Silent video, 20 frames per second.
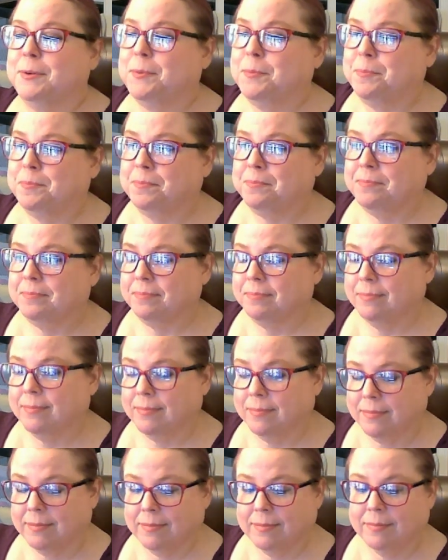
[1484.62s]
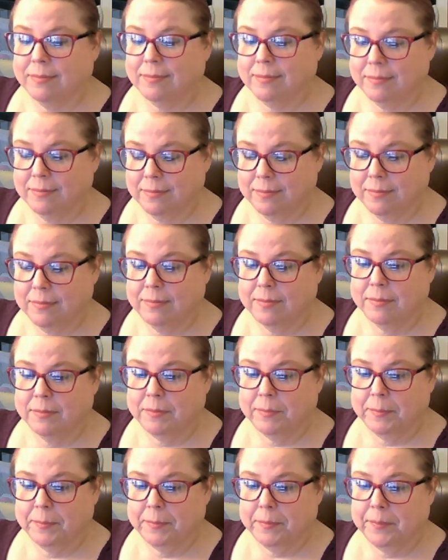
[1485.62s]

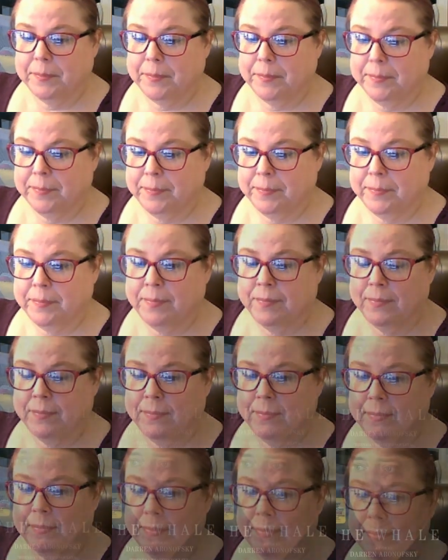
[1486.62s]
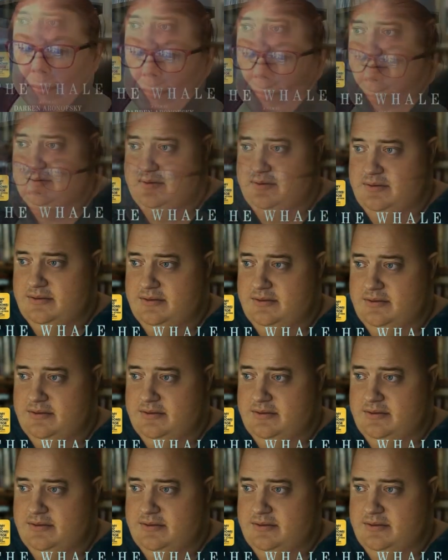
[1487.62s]
[no speech]